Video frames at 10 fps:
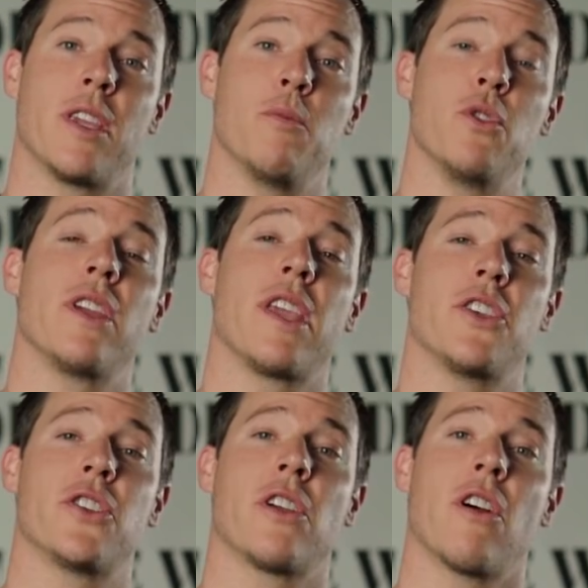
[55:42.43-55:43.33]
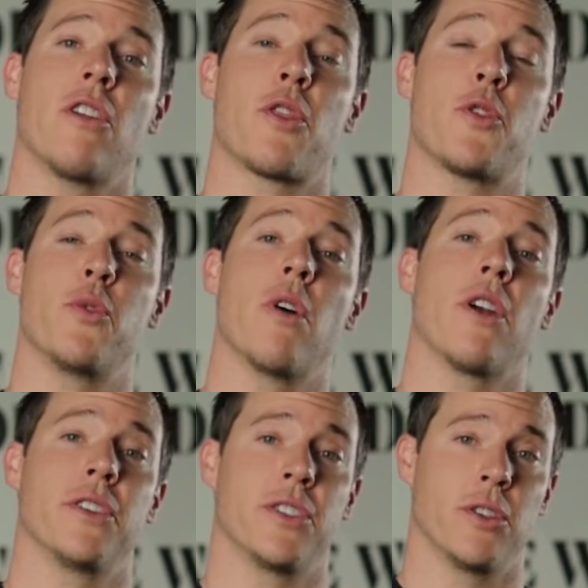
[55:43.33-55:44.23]
communication card through
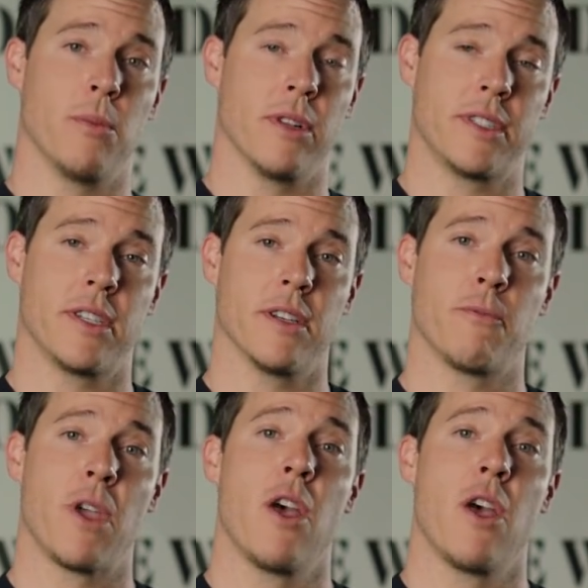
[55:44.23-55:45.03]
our digital bulletin.